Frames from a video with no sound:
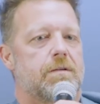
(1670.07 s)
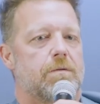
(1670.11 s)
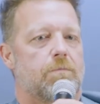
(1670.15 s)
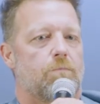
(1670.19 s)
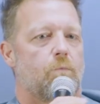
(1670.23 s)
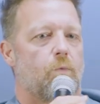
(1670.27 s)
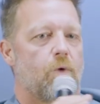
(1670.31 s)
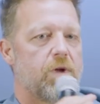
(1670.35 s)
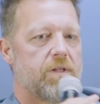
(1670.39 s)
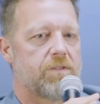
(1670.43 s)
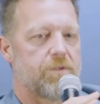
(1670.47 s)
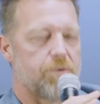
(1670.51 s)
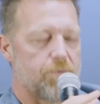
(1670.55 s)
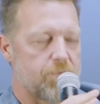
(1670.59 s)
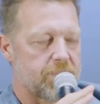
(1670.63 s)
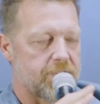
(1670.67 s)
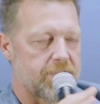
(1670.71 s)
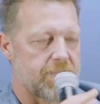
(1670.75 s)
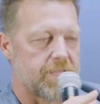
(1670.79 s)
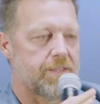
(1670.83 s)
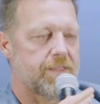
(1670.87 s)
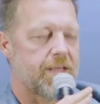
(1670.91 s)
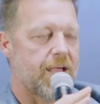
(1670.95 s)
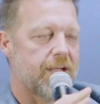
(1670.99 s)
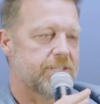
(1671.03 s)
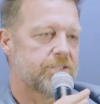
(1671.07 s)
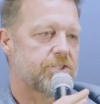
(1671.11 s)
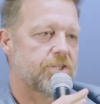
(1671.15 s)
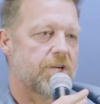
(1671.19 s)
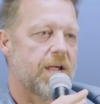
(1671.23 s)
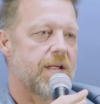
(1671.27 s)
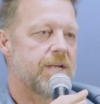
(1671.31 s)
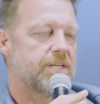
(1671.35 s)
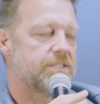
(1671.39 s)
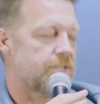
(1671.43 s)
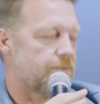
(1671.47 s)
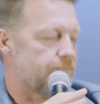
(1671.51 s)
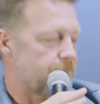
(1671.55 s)
once you see that
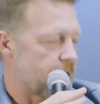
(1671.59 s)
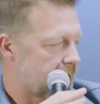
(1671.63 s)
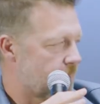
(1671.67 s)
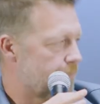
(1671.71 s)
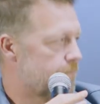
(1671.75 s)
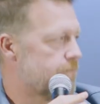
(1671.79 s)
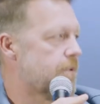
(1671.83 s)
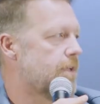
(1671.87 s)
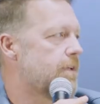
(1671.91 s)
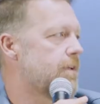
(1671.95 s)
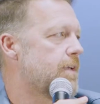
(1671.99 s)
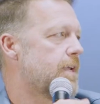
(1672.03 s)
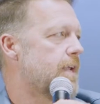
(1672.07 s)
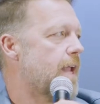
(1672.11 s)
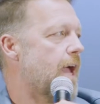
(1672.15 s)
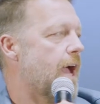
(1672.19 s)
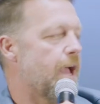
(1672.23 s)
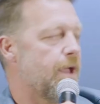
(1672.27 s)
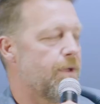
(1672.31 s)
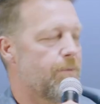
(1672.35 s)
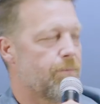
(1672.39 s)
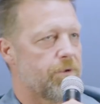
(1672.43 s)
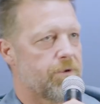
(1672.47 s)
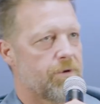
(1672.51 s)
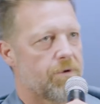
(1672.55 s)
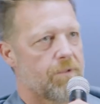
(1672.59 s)
change, it becomes undeniable.